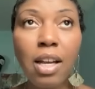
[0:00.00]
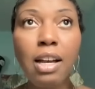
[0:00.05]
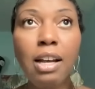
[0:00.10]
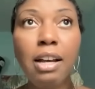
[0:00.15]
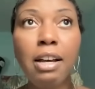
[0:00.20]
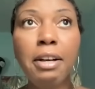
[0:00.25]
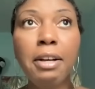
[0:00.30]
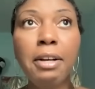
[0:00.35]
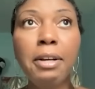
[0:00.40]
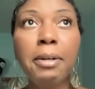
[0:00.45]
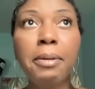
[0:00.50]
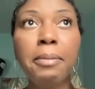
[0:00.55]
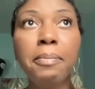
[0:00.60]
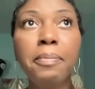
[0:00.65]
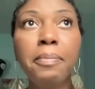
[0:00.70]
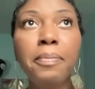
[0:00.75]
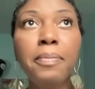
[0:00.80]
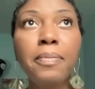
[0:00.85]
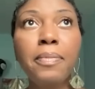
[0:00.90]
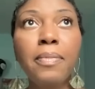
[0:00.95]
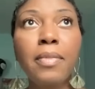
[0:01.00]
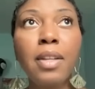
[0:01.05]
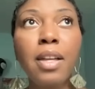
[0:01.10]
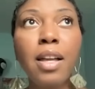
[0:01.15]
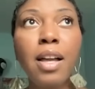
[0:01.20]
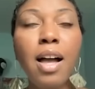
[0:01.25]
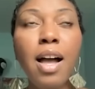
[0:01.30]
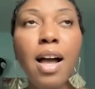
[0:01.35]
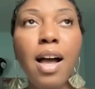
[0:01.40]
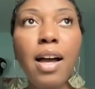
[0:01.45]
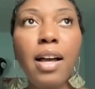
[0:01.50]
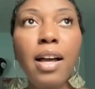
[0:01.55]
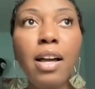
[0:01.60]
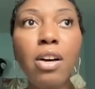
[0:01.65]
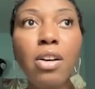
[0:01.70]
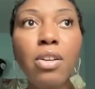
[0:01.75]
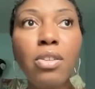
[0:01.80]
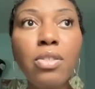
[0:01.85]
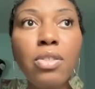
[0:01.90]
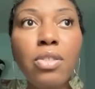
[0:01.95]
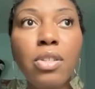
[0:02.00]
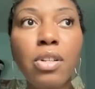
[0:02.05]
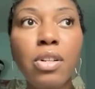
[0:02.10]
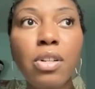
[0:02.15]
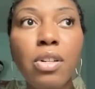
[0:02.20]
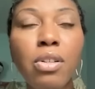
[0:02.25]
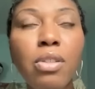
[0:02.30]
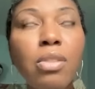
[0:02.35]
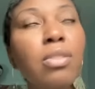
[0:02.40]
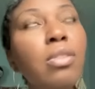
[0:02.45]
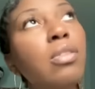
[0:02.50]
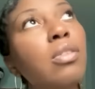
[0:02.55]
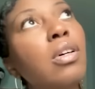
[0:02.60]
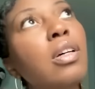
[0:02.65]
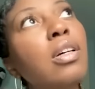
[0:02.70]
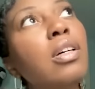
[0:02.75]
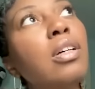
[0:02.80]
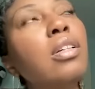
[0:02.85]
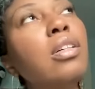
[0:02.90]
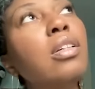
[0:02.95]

Um, I also,